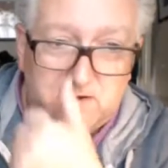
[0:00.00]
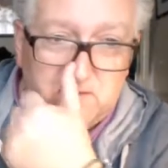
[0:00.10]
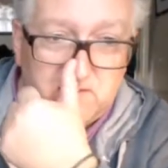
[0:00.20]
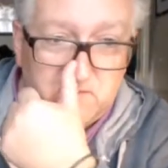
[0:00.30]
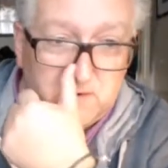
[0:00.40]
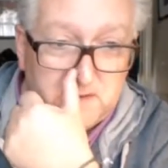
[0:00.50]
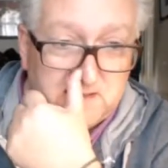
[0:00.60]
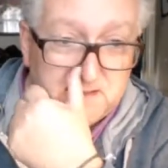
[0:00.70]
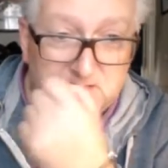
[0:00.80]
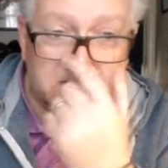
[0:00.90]
wife bought that
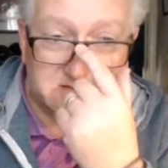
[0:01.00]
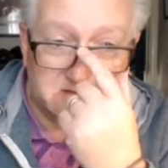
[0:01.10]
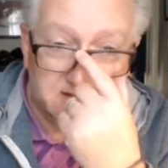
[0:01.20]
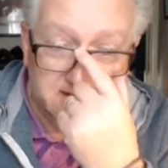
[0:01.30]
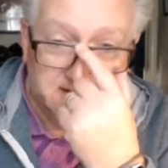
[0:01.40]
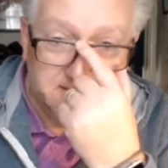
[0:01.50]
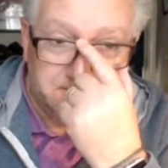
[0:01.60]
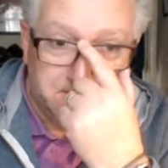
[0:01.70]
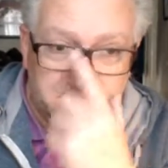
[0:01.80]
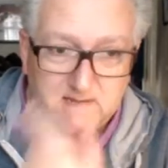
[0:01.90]
as a special
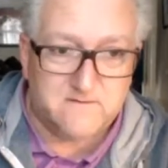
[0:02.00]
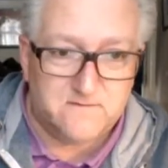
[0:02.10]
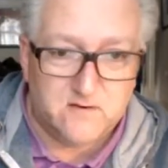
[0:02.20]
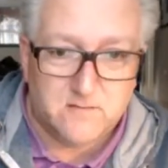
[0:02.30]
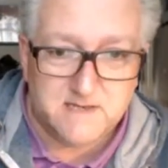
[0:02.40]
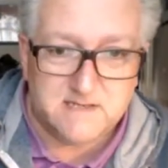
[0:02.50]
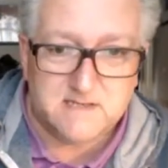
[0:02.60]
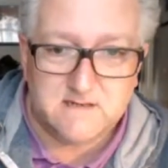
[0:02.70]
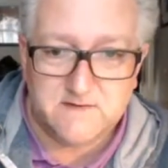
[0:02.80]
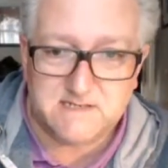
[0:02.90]
gift for me at
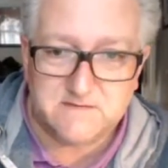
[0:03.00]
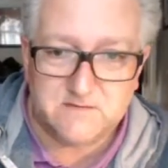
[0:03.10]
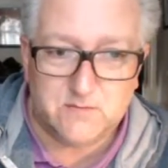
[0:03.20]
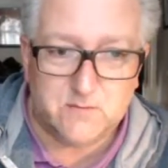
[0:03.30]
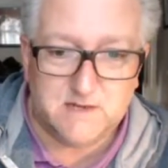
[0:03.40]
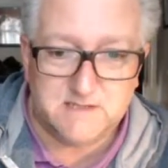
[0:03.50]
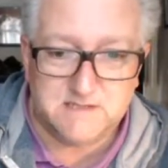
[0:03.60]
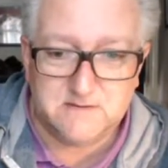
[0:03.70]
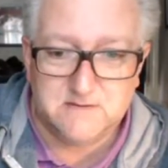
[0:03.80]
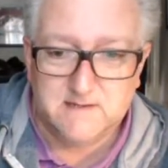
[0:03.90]
a festival we went
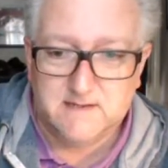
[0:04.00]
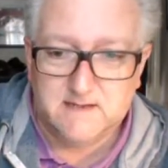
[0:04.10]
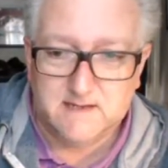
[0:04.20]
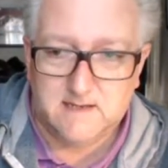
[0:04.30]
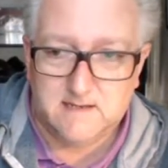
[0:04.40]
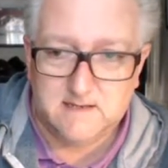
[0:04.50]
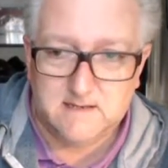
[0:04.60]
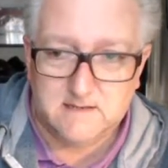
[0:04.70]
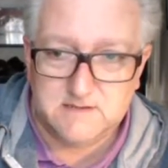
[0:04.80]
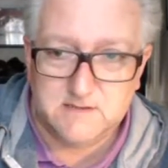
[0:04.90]
to
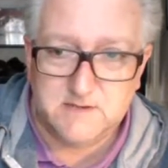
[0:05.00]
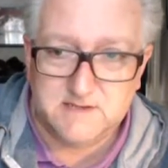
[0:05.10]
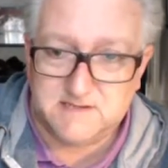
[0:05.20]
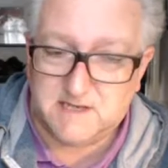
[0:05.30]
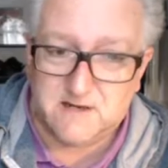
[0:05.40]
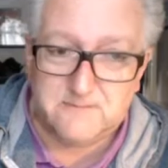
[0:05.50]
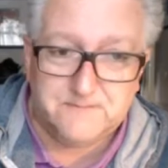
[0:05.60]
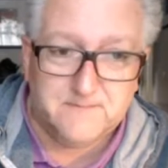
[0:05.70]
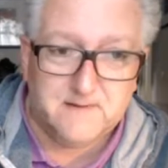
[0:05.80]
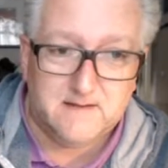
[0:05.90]
2 years ago,
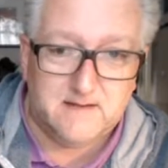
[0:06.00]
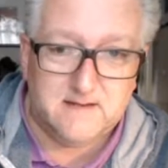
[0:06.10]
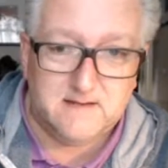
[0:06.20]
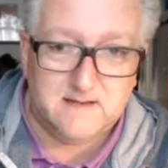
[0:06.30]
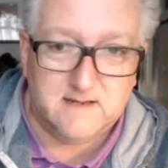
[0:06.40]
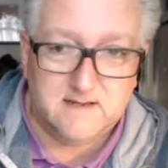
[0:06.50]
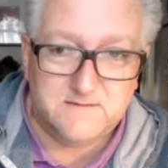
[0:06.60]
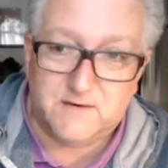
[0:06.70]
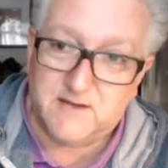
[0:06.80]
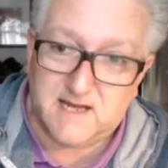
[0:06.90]
and it's
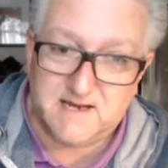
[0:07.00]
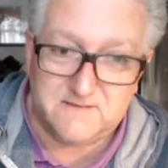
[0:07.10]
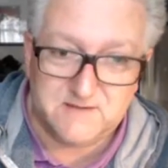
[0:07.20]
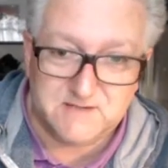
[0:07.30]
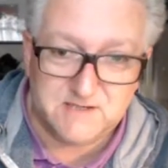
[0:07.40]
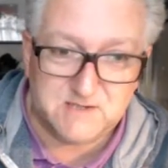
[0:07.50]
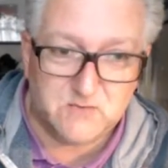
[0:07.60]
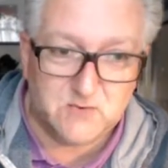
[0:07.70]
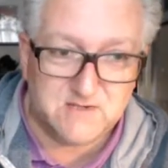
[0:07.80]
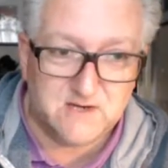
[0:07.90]
very kind of her. She just
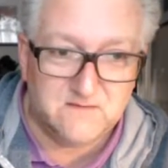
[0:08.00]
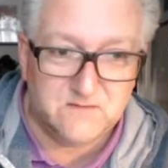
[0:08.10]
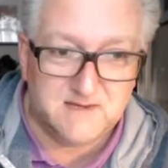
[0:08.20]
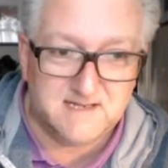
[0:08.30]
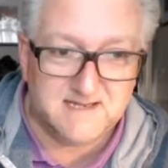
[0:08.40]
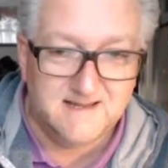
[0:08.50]
walked over with it.